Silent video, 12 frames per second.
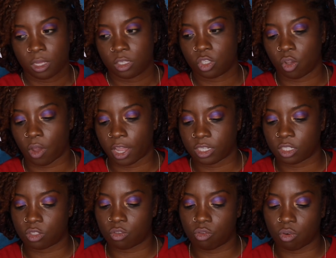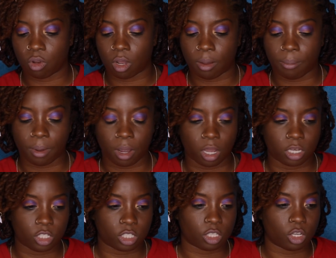So I just grew
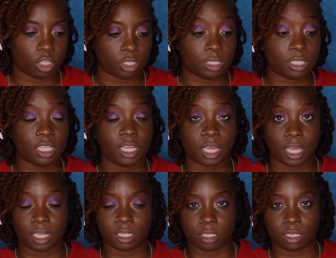up just seeking